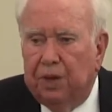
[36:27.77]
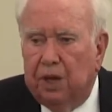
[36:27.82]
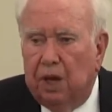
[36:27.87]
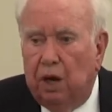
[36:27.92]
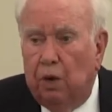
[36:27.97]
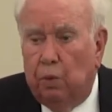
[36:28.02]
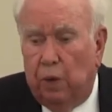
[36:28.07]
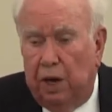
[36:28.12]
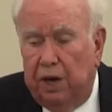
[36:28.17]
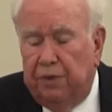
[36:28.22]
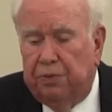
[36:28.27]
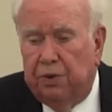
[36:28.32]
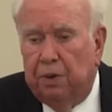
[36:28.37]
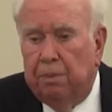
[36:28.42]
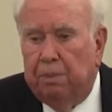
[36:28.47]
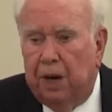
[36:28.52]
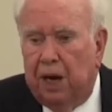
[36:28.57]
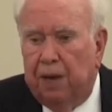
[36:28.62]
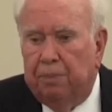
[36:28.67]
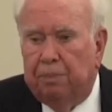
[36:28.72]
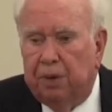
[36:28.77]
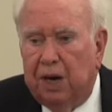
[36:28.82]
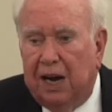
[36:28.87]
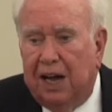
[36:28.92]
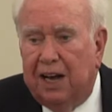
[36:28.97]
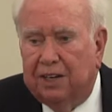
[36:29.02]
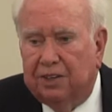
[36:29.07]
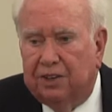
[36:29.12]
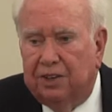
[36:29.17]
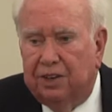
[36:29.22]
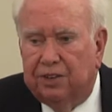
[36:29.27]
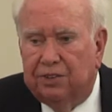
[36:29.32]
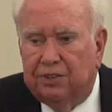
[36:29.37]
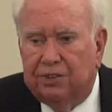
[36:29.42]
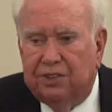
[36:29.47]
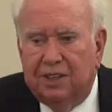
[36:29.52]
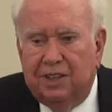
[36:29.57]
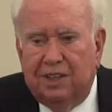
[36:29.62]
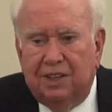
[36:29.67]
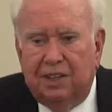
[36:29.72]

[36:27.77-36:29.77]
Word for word: away from my practice.